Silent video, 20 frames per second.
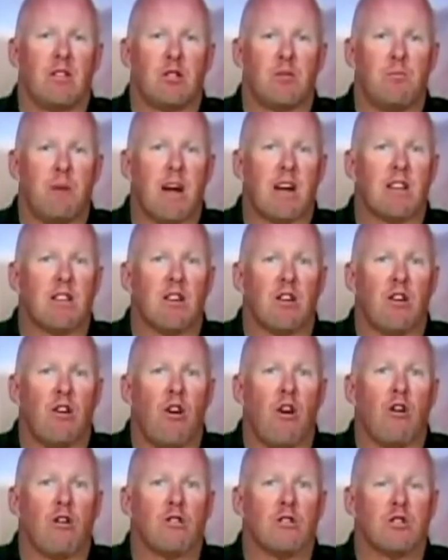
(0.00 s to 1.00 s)
spec the
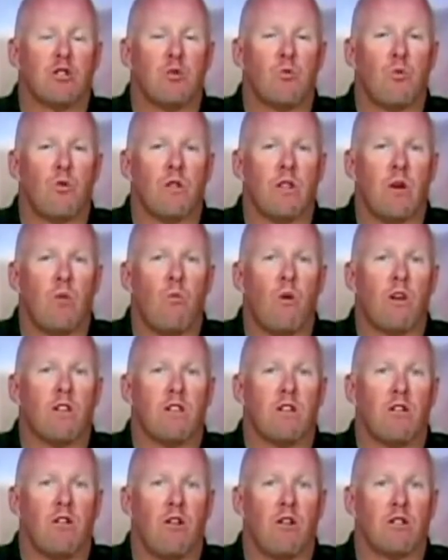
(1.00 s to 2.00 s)
cars to where they
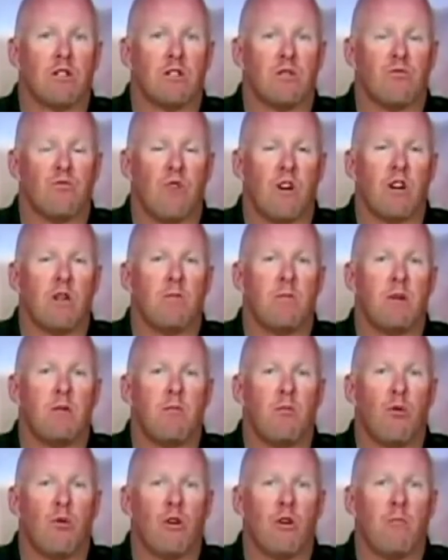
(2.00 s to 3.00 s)
want the cars to run a
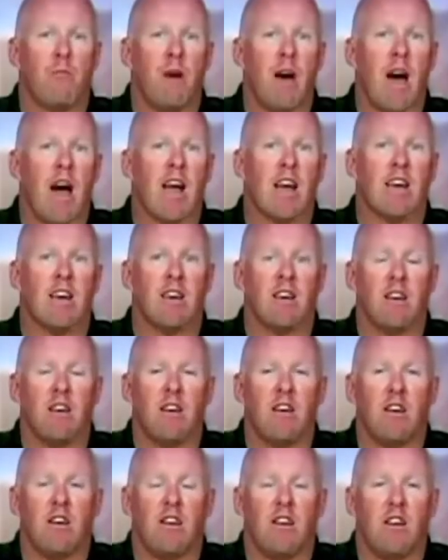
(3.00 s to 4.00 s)
bit more in a pack
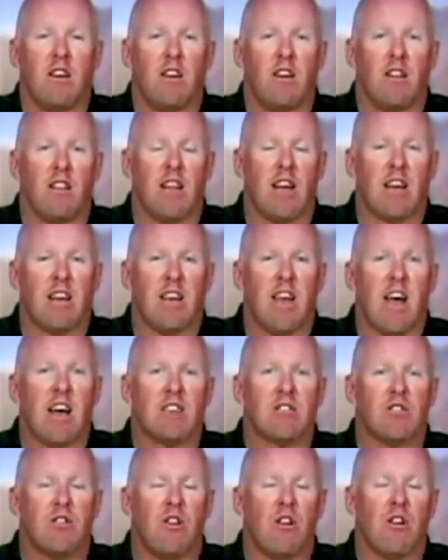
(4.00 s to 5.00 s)
like
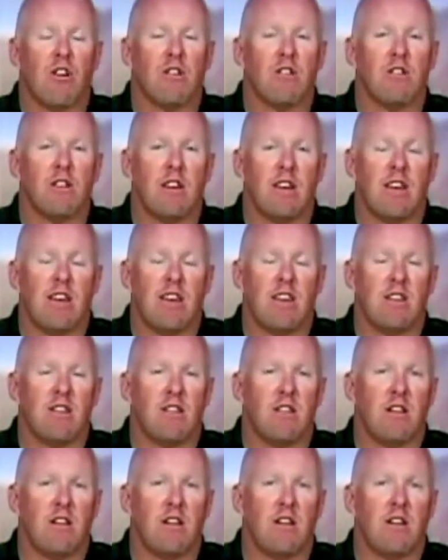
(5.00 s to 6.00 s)
NASCAR.
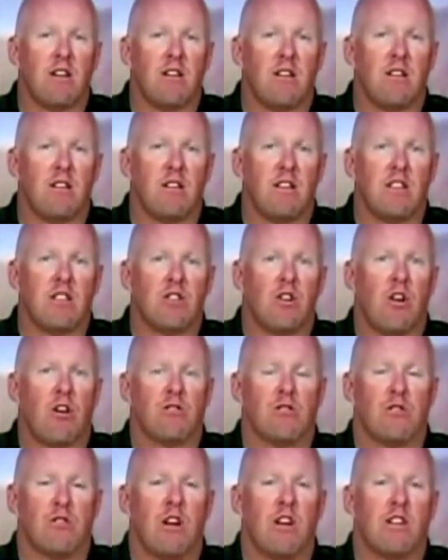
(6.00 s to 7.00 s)
And uh, these
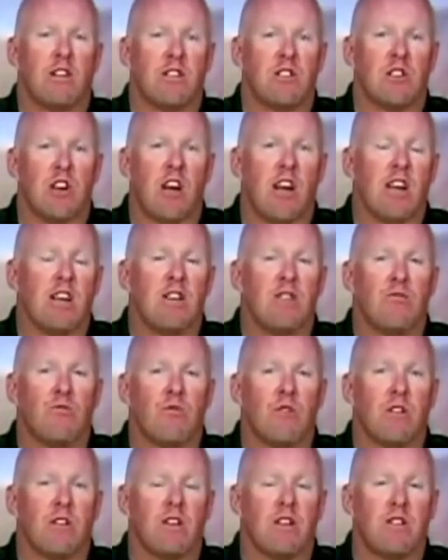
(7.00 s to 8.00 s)
cars are not
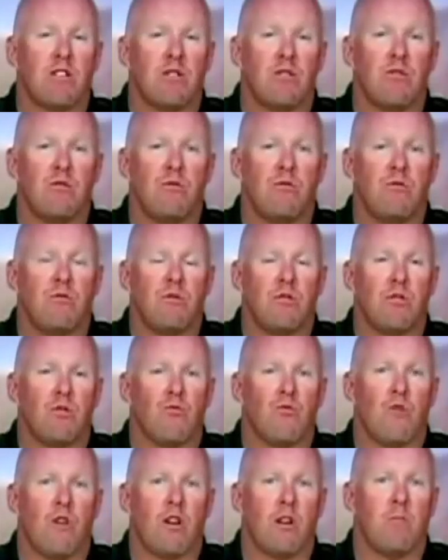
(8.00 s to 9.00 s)
designed really to,
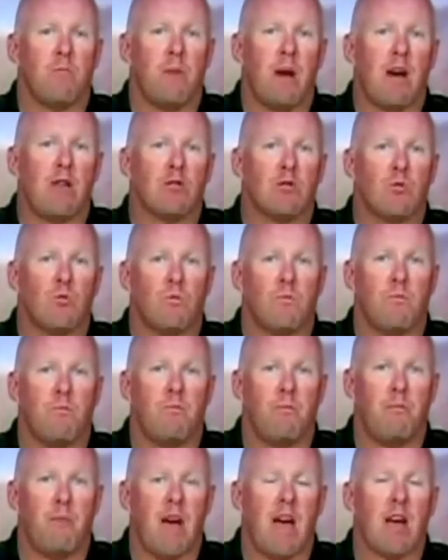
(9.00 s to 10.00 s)
to run and bounce,
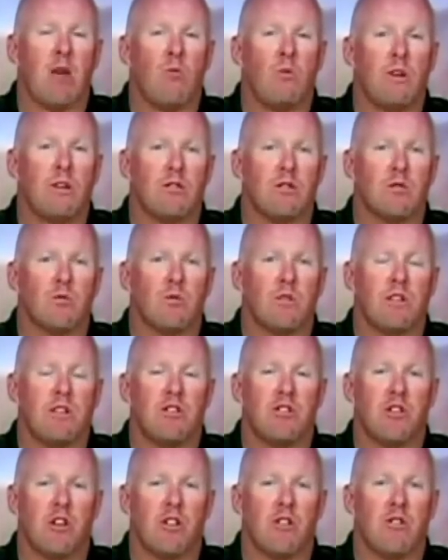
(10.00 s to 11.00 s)
bang wheels with
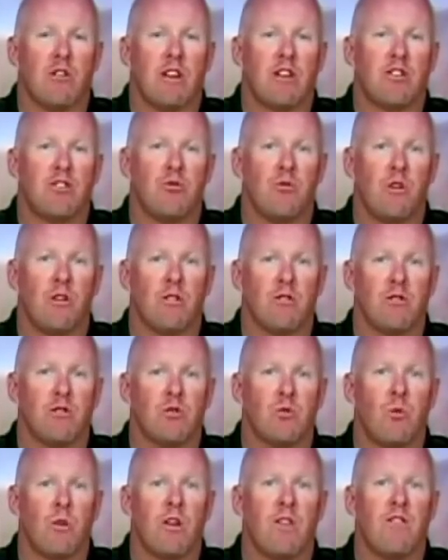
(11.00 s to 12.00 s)
each other at
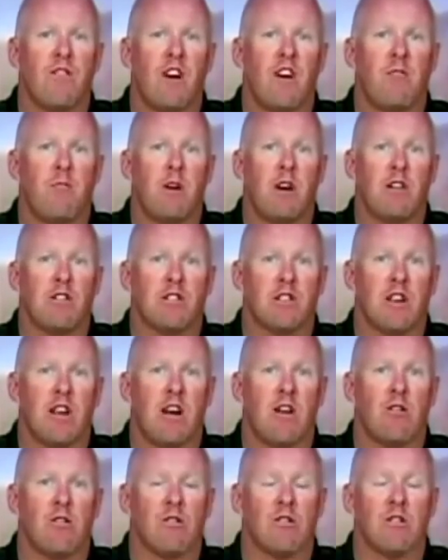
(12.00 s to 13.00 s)
225 miles an
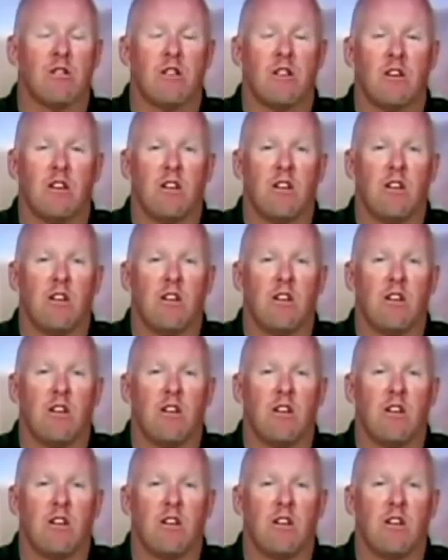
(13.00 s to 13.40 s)
hour